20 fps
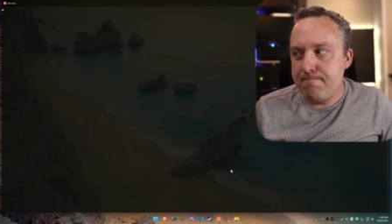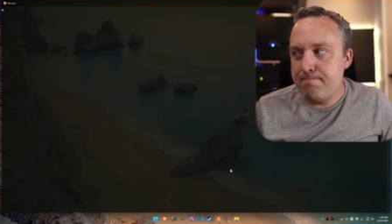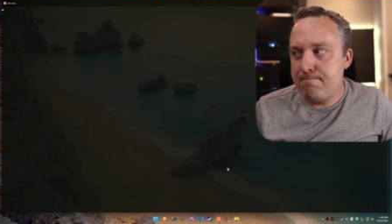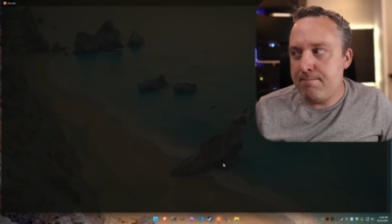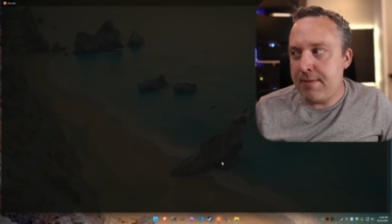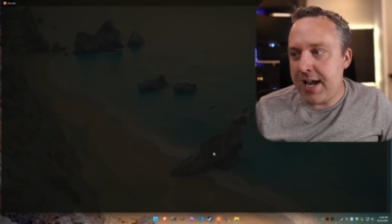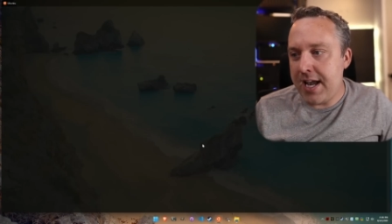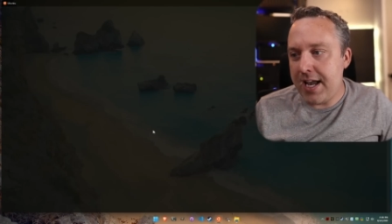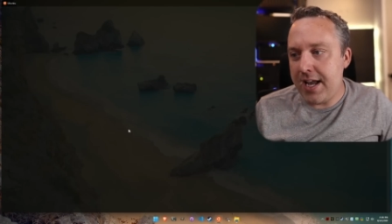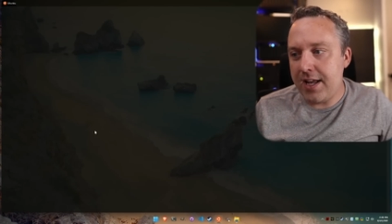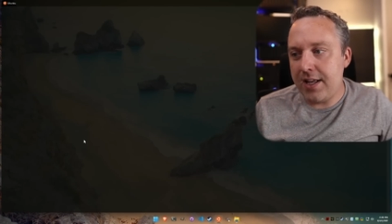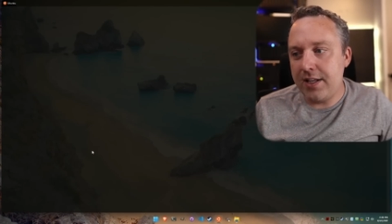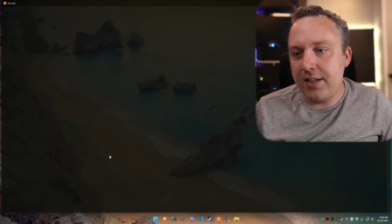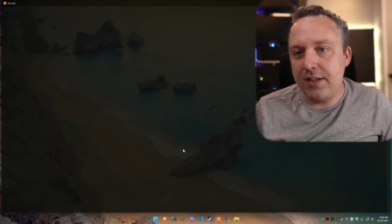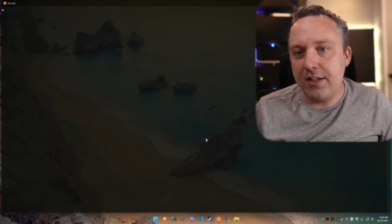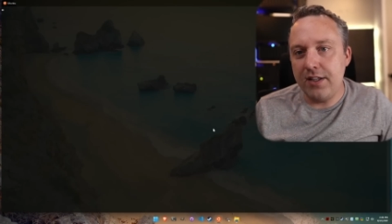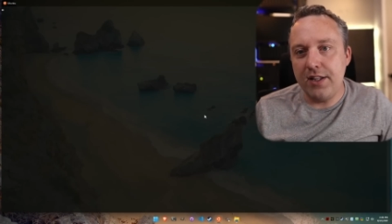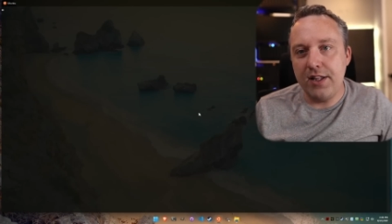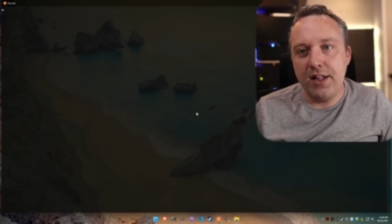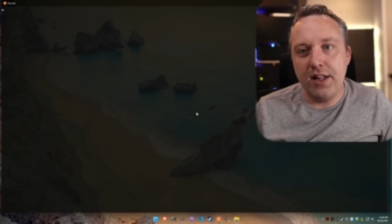
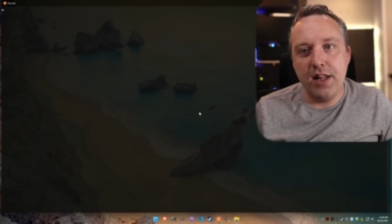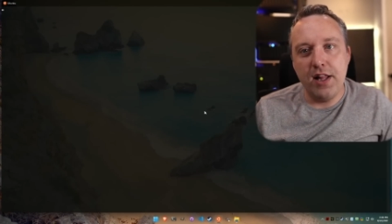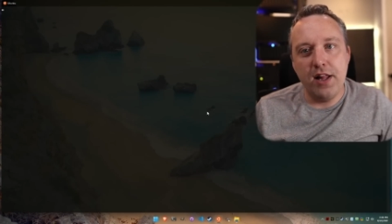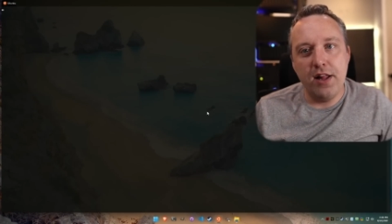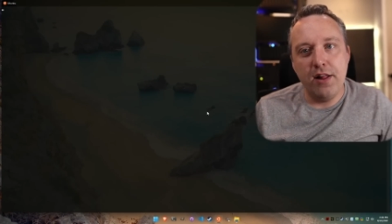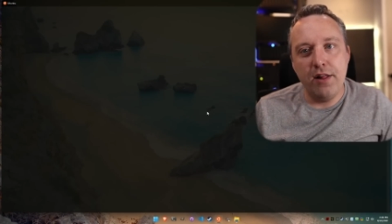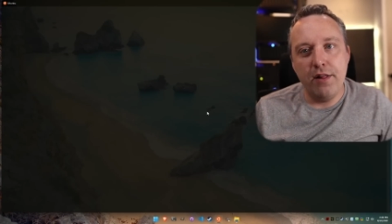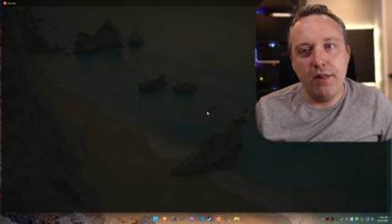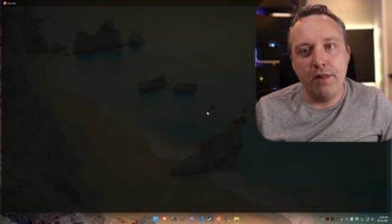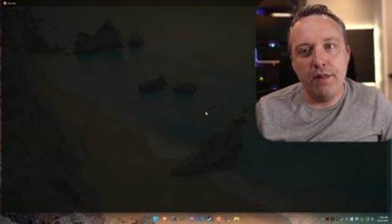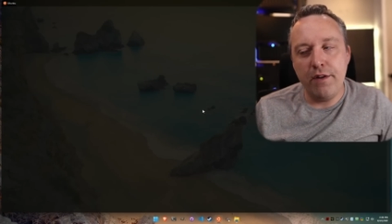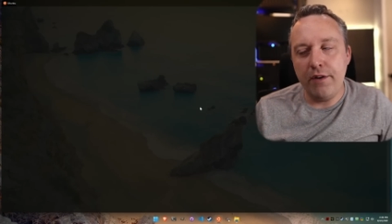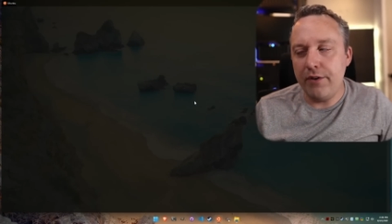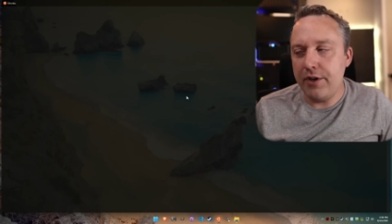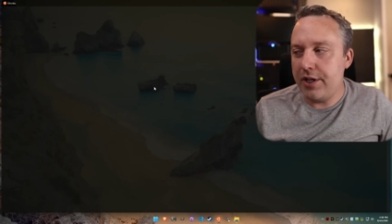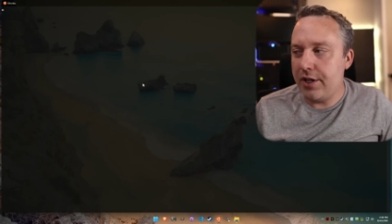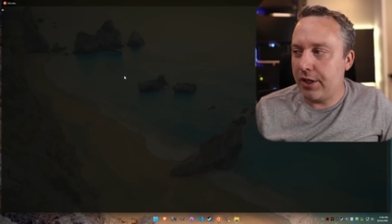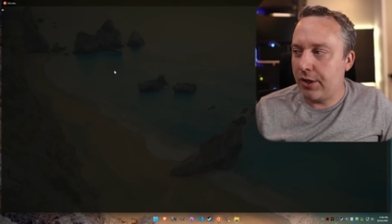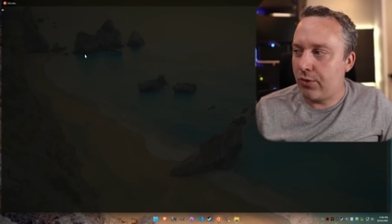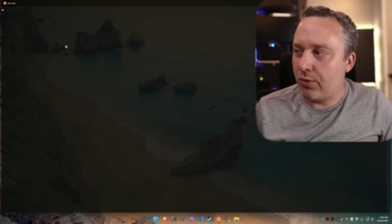man, their
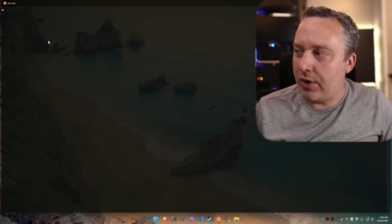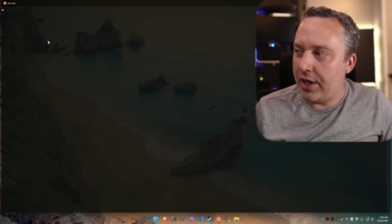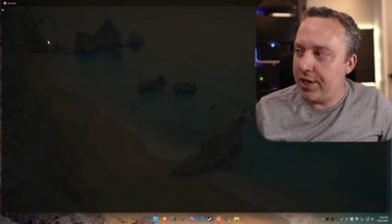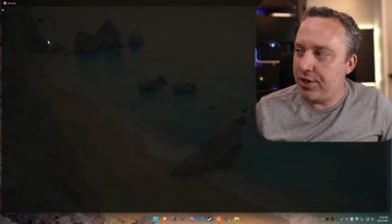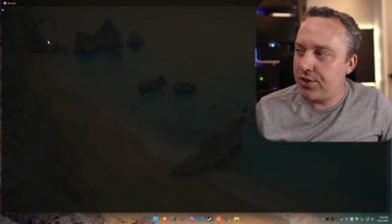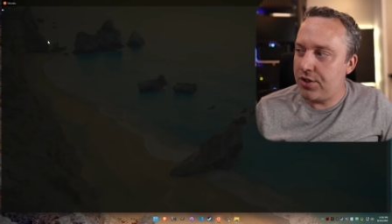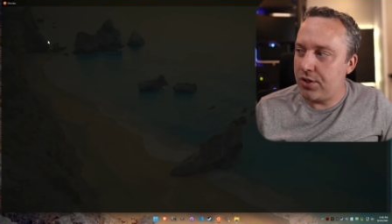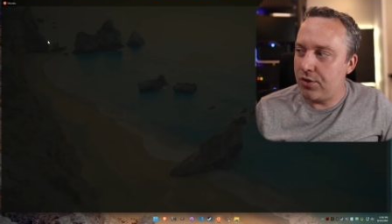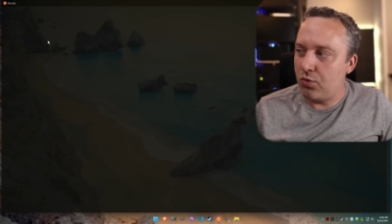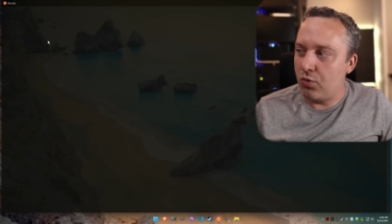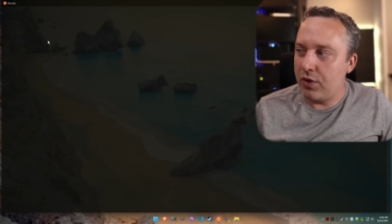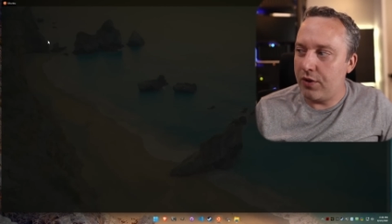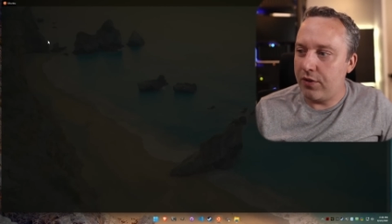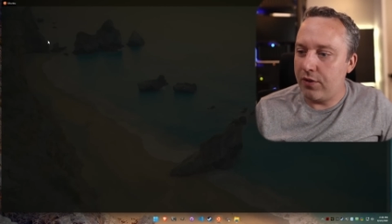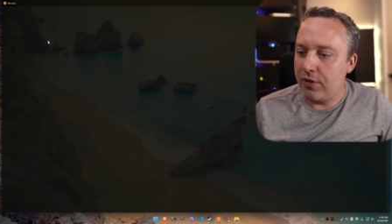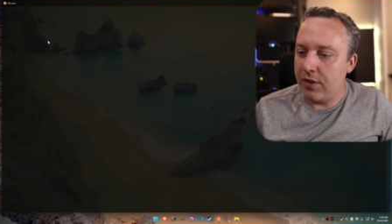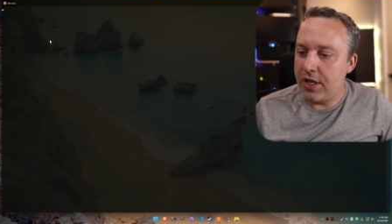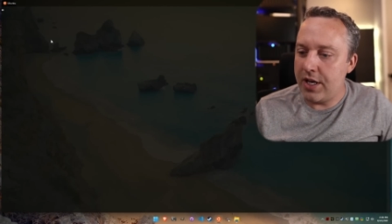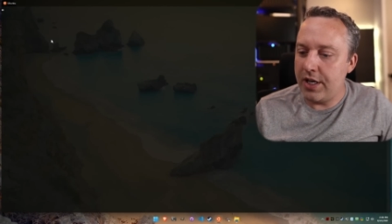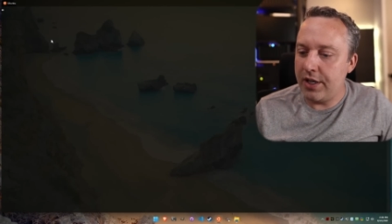integration
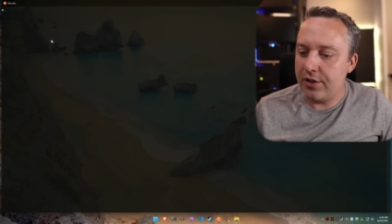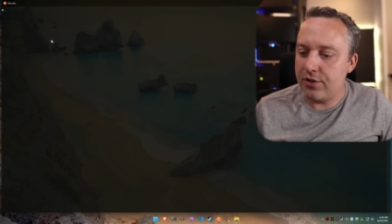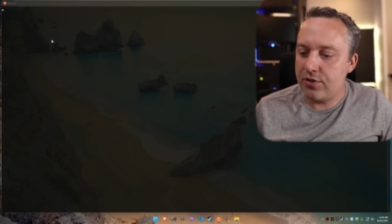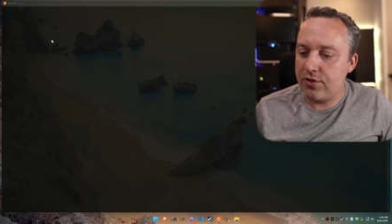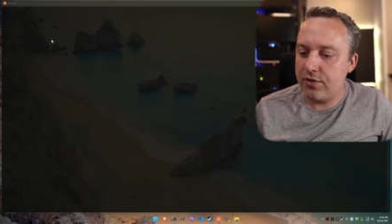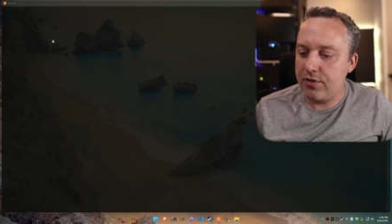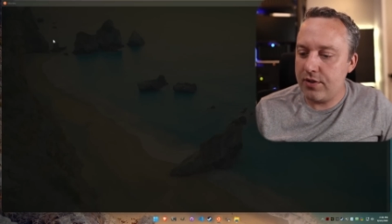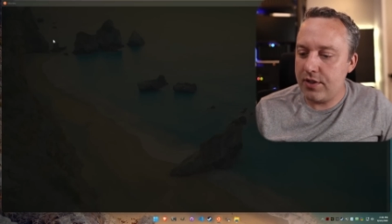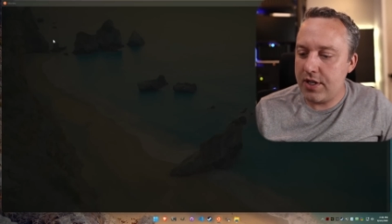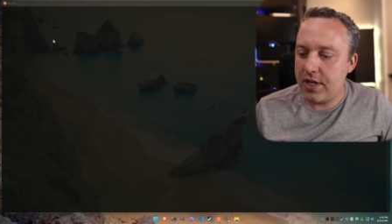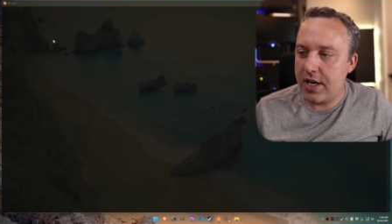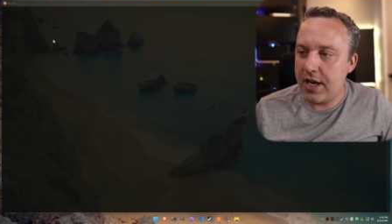with Linux